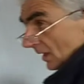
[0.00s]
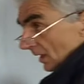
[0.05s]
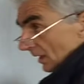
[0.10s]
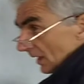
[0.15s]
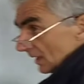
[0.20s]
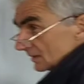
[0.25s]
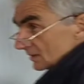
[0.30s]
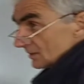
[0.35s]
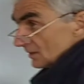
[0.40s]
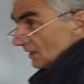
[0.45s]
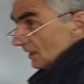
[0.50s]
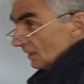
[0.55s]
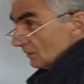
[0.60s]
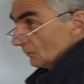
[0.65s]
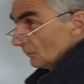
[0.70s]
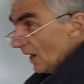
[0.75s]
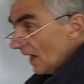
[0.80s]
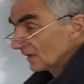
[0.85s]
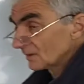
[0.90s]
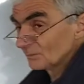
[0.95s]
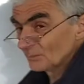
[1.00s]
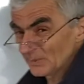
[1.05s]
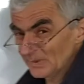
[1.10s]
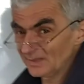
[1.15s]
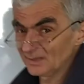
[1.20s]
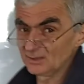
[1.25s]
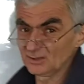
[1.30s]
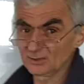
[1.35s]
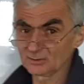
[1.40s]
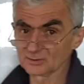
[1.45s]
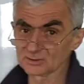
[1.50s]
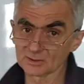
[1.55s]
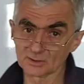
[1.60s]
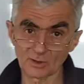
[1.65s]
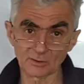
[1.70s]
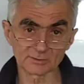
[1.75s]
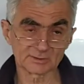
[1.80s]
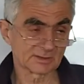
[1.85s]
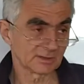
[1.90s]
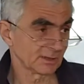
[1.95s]
let's say, 1 billion
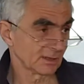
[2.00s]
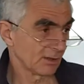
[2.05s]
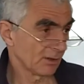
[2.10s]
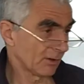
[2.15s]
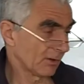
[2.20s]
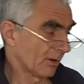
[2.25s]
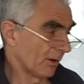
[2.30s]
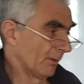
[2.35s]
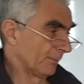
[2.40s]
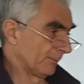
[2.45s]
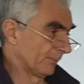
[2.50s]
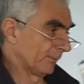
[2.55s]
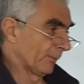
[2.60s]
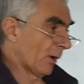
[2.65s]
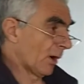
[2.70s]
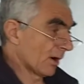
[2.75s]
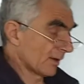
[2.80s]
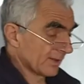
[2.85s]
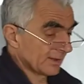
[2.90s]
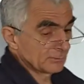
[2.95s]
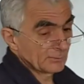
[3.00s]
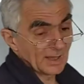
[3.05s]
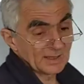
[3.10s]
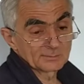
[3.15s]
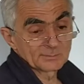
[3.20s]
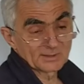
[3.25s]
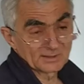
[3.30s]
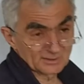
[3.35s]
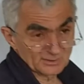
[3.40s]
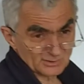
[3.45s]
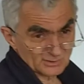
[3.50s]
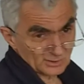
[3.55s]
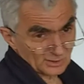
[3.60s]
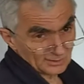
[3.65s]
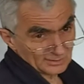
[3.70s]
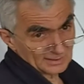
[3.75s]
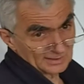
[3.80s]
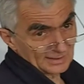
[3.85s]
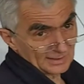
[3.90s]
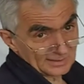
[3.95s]
zloty, more than 1 billion
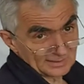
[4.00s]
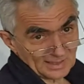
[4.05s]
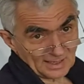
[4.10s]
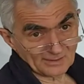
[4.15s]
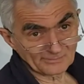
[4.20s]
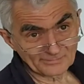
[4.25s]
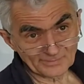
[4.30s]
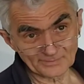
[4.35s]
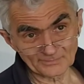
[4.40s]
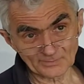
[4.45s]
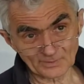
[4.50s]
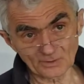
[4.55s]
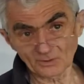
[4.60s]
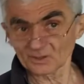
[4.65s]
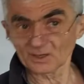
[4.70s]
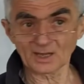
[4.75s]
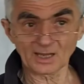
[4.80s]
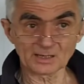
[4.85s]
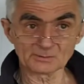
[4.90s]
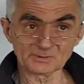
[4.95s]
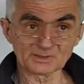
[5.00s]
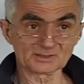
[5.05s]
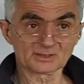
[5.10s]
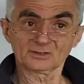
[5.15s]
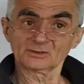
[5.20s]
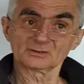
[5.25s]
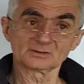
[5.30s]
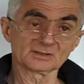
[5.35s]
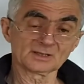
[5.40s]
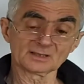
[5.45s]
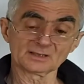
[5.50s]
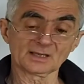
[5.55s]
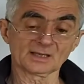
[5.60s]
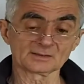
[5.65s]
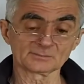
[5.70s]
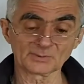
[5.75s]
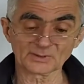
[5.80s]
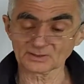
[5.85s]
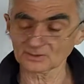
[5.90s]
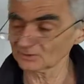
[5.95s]
zloty, and now okay, we don't need
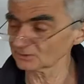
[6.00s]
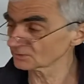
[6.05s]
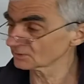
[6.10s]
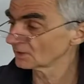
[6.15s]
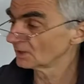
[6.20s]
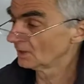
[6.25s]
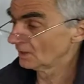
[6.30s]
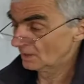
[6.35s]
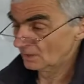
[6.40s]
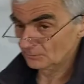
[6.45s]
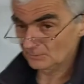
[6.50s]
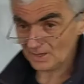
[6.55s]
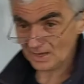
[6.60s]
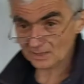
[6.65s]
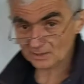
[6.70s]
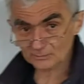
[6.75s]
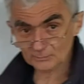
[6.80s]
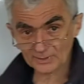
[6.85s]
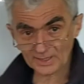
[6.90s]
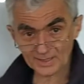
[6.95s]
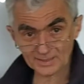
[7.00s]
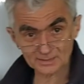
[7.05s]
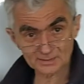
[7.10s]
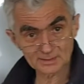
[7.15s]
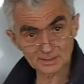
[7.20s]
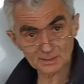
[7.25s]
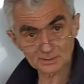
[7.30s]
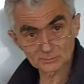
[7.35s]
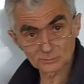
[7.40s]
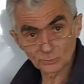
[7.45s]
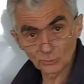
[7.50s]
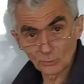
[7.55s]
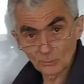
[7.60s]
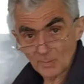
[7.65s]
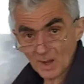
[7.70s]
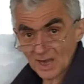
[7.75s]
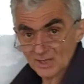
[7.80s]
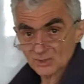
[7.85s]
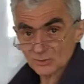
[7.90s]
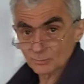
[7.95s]
that because we are creating too
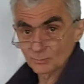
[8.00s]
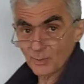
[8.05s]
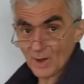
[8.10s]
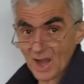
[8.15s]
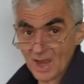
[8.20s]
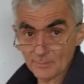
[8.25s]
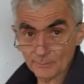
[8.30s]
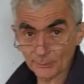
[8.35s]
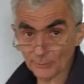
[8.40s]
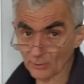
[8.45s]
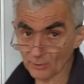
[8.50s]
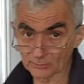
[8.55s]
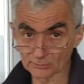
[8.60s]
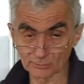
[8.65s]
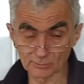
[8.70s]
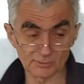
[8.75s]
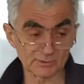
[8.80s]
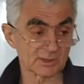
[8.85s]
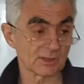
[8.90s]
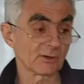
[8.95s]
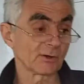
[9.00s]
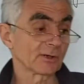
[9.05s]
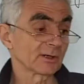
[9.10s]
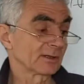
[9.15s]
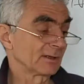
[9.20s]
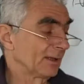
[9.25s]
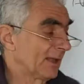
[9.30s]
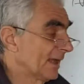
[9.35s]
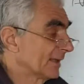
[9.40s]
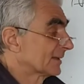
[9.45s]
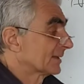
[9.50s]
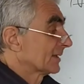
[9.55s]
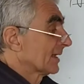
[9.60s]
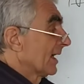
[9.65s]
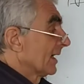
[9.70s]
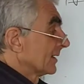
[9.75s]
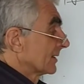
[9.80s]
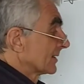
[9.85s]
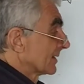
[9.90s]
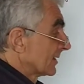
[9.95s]
much byproducts, or let's
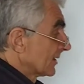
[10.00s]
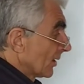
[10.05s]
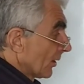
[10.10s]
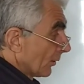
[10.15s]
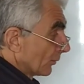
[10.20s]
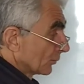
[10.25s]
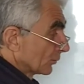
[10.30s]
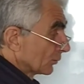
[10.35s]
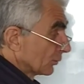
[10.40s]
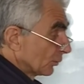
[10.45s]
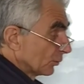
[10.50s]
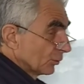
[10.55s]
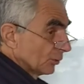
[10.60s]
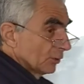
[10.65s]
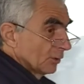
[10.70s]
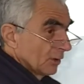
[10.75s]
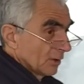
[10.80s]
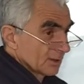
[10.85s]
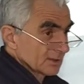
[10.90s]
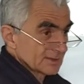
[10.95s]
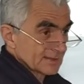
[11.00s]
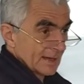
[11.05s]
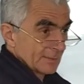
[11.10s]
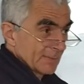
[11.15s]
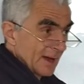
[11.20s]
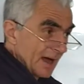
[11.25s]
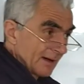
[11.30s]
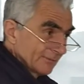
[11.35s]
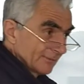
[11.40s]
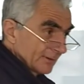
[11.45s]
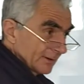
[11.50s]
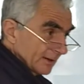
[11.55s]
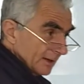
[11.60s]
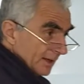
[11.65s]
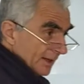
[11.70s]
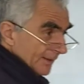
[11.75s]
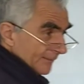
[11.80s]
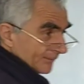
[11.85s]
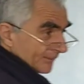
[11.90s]
say CO2 or some other